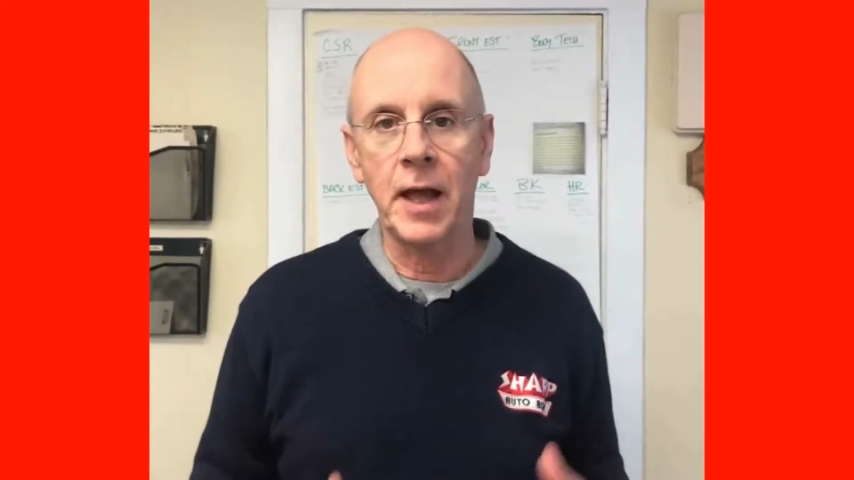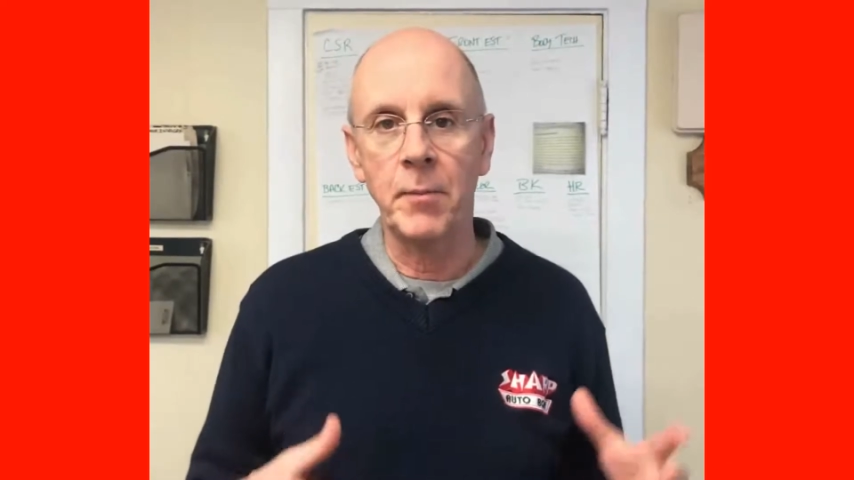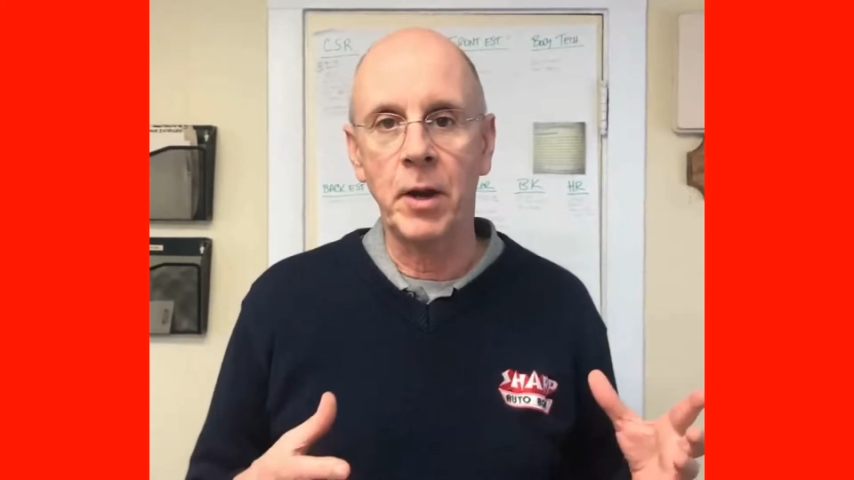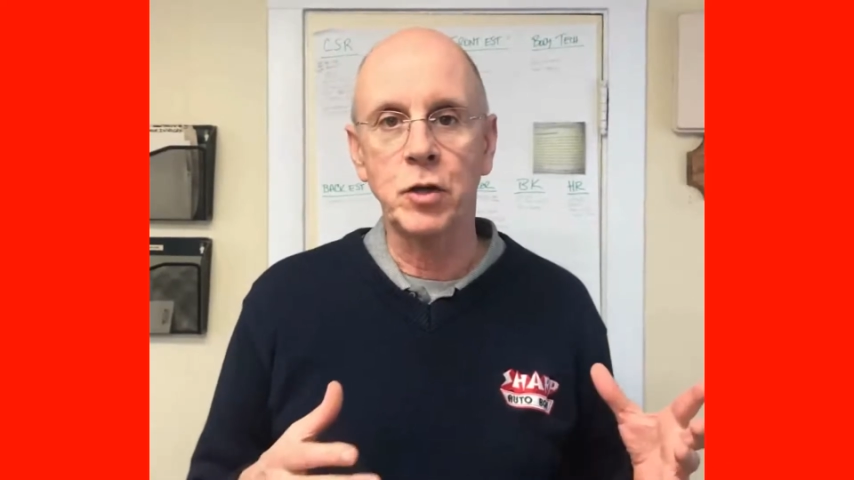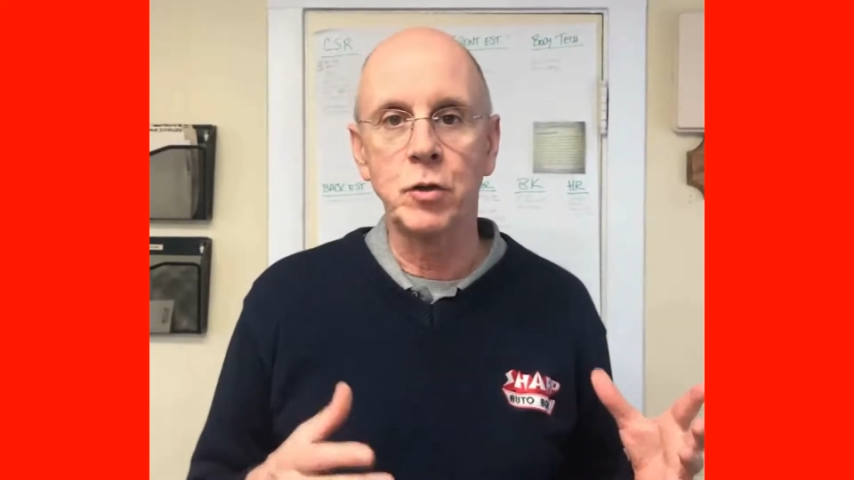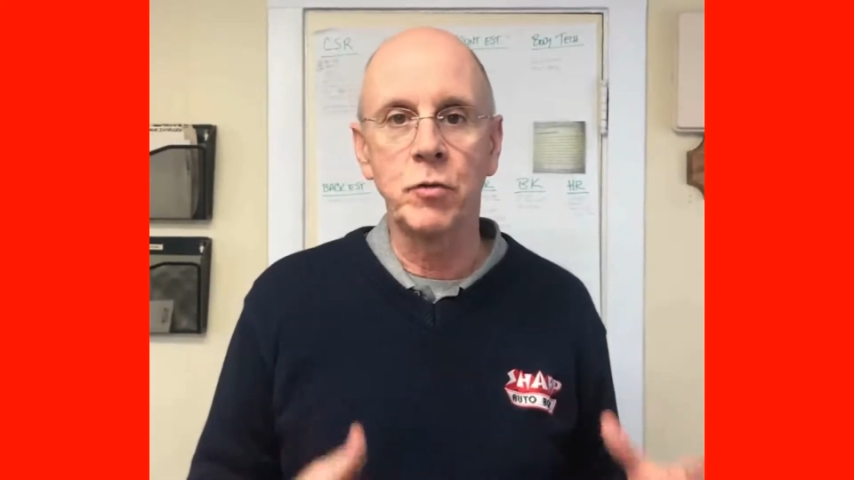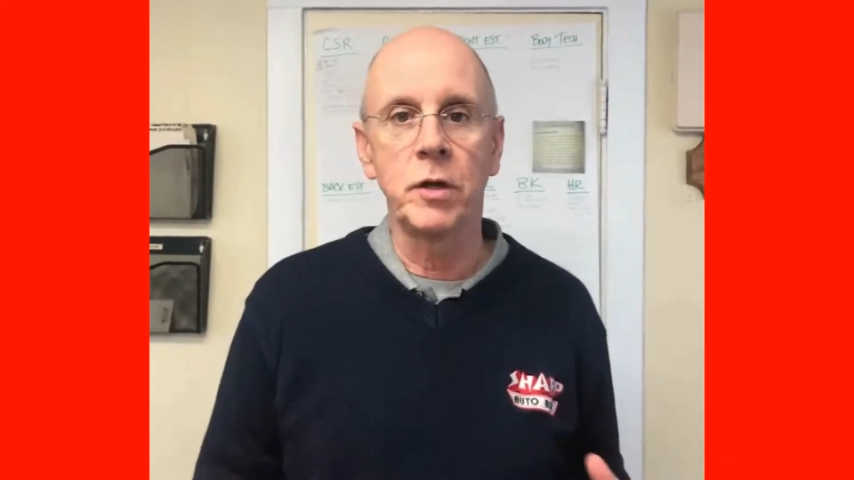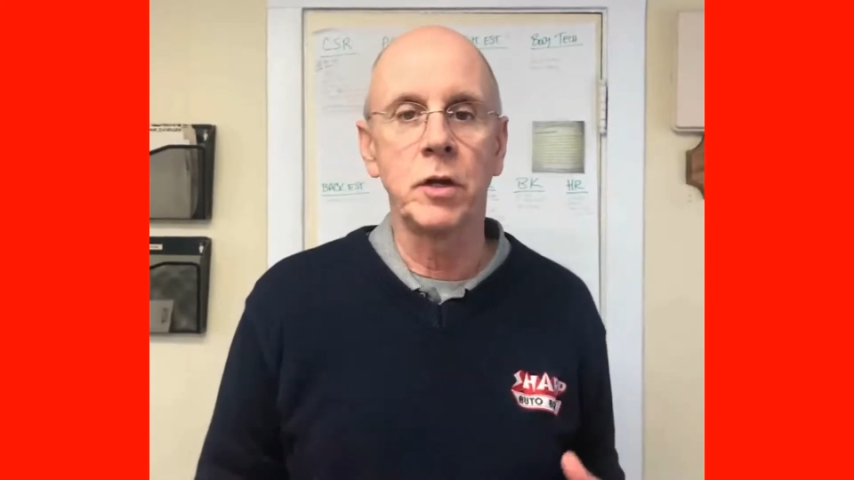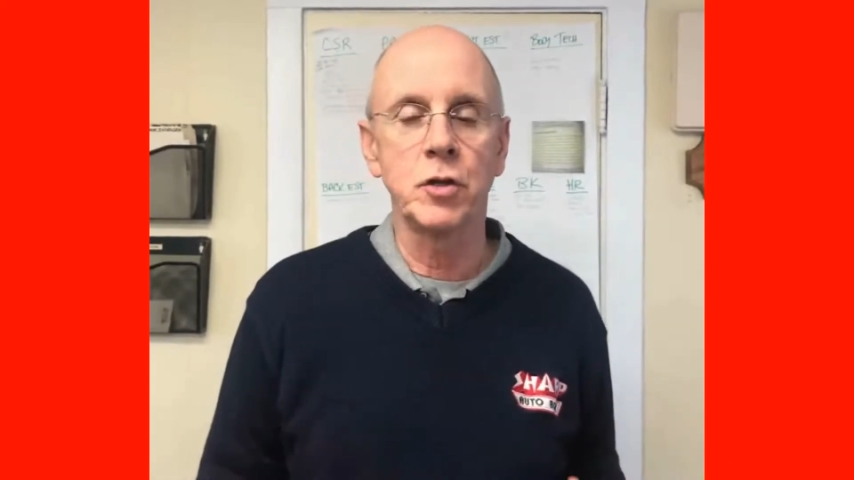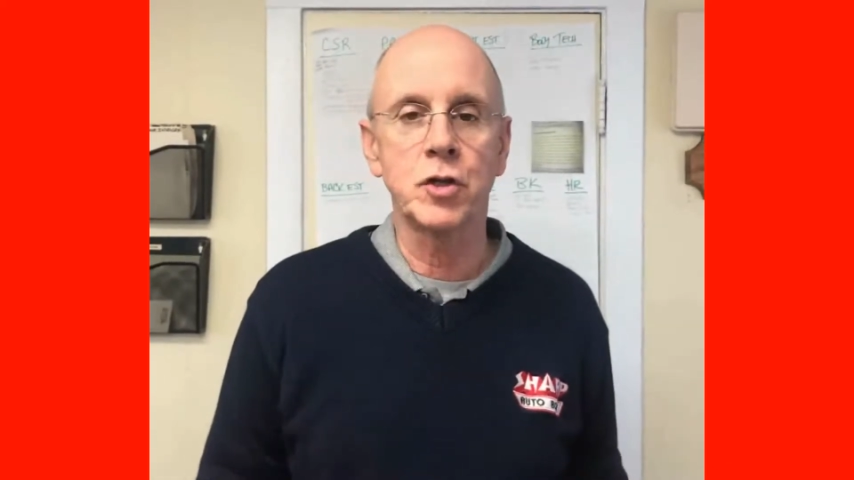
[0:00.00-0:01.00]
that makes you
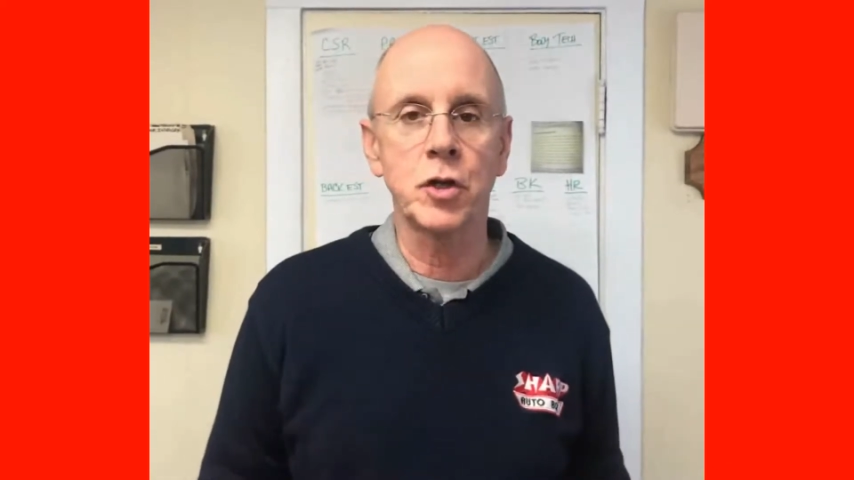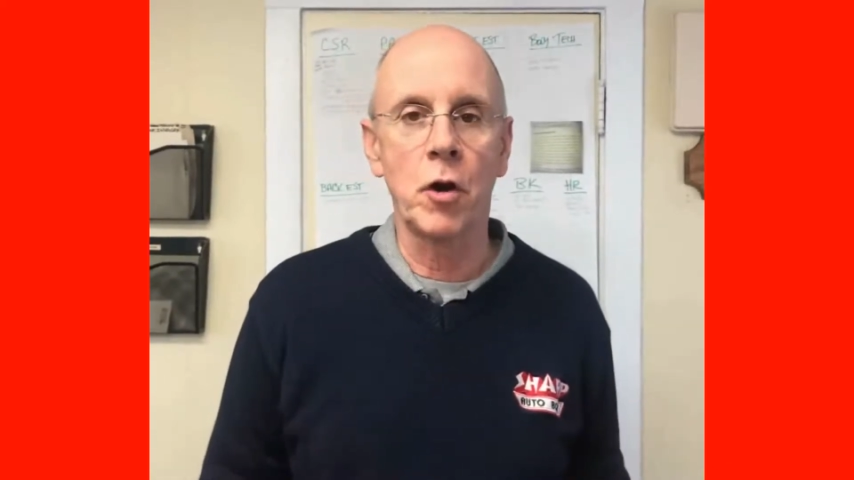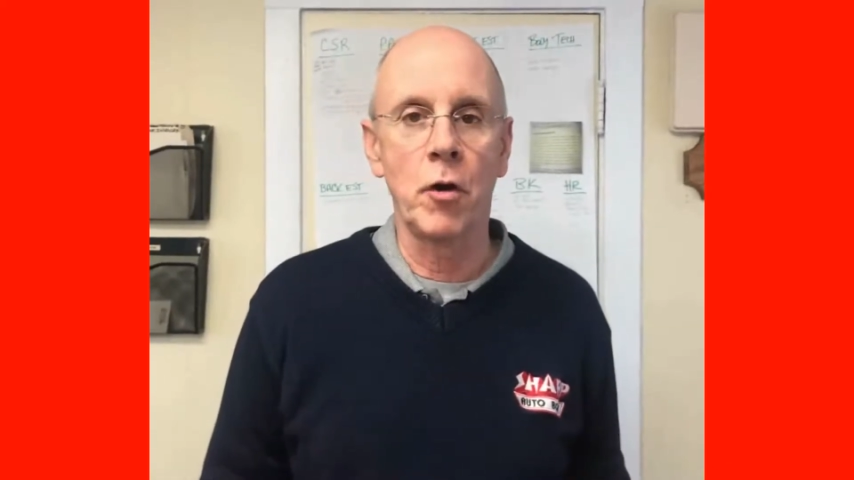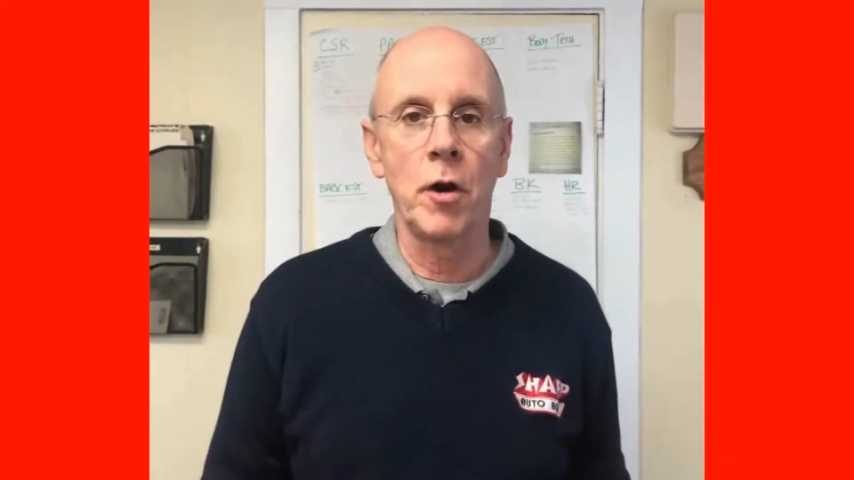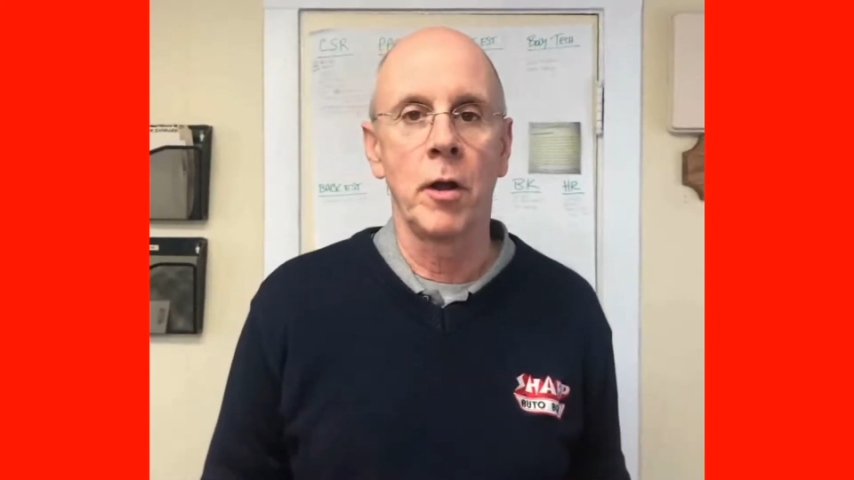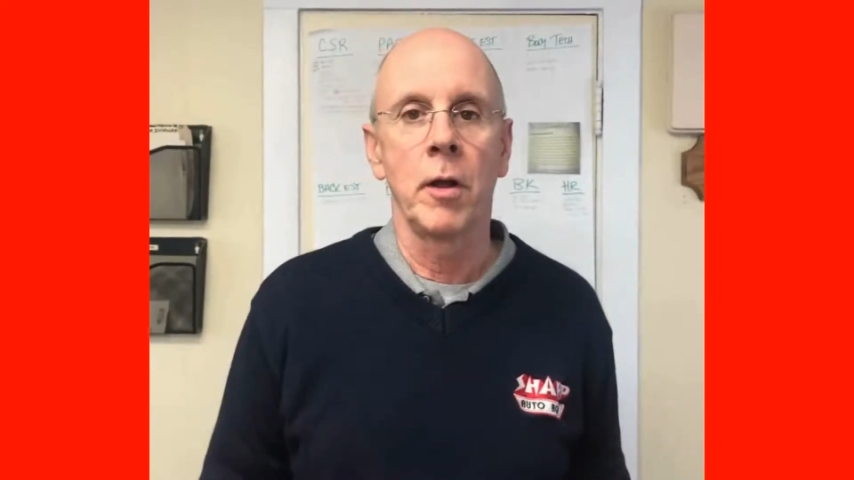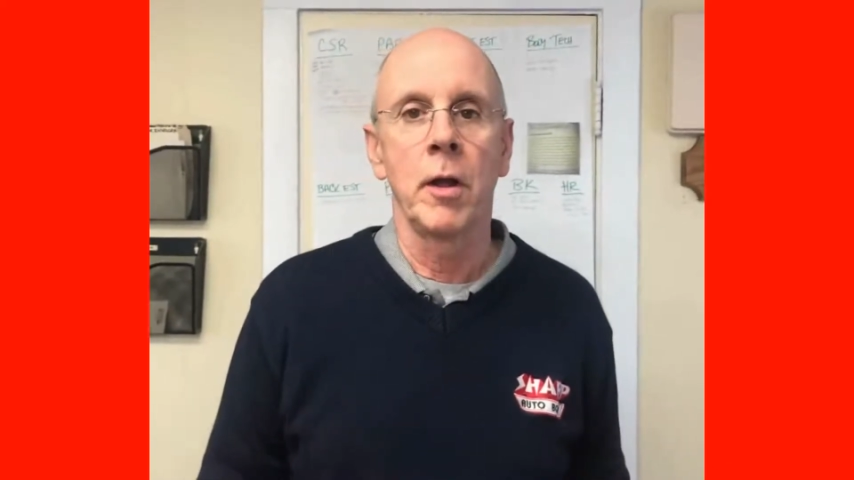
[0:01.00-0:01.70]
the insured.